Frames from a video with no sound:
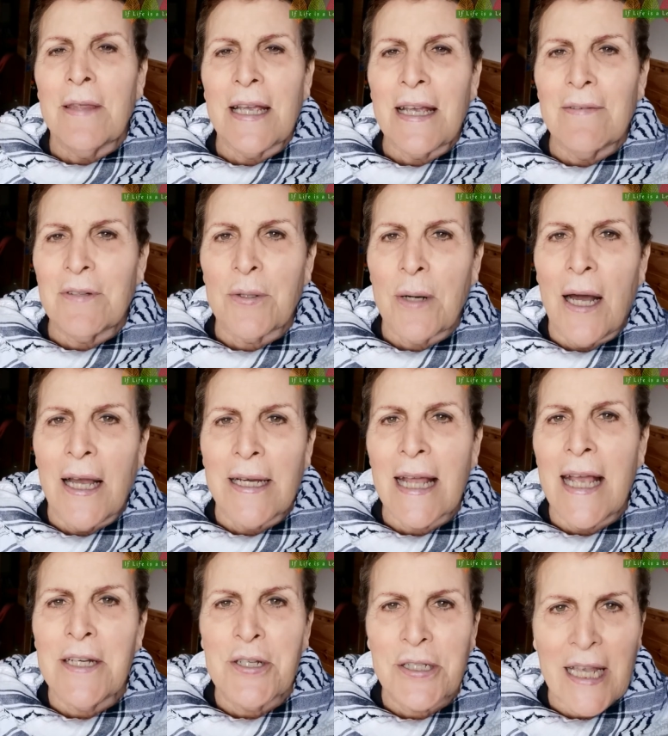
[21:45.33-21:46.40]
They have
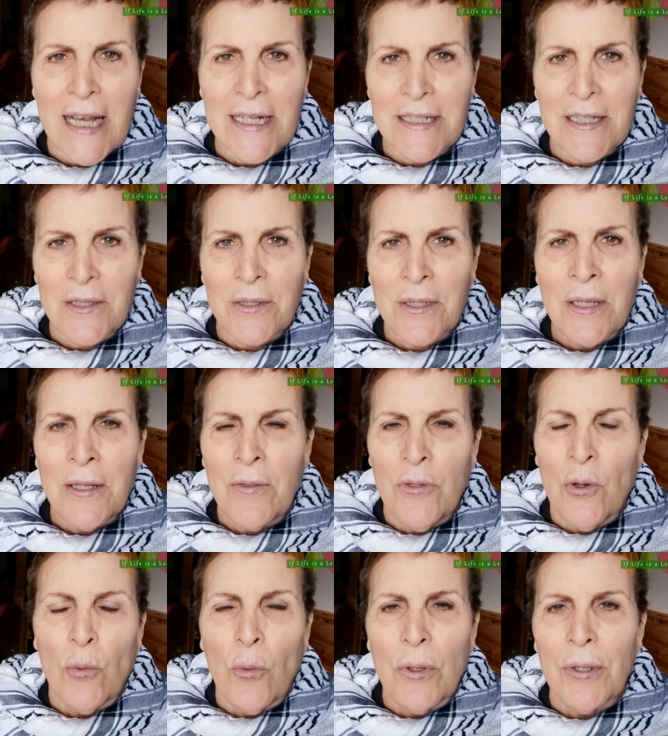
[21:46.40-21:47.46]
tried educating
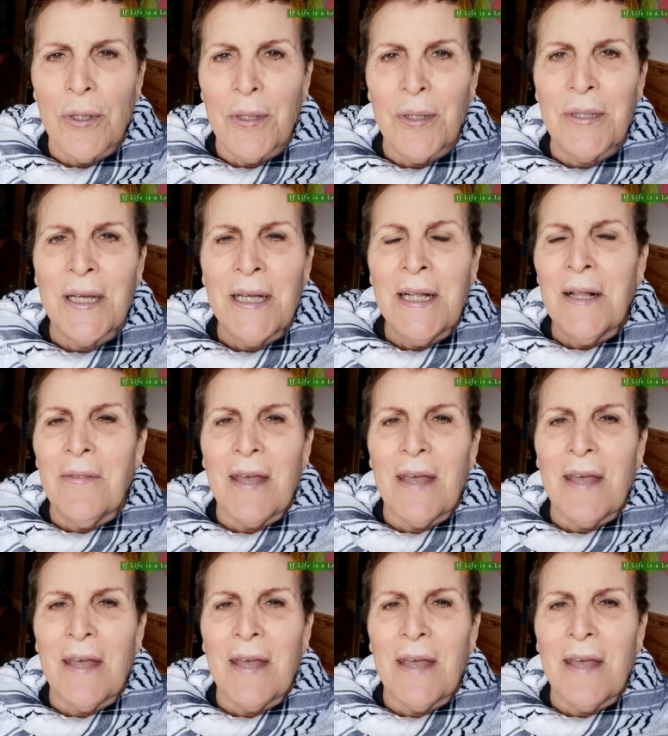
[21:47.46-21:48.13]
the world.